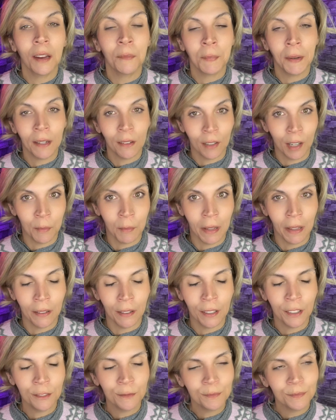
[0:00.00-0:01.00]
and my
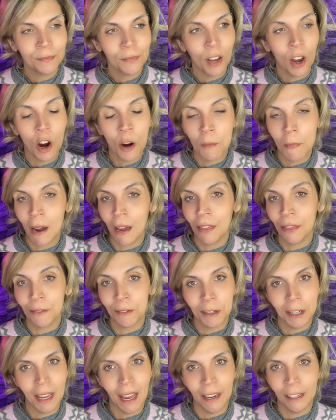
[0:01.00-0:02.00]
grandmother are my
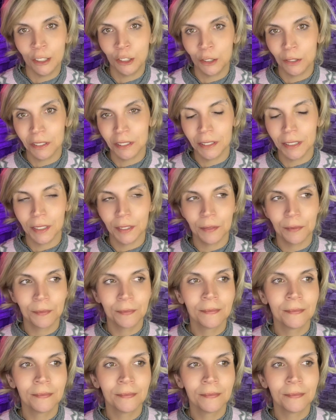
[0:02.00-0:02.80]
three angels.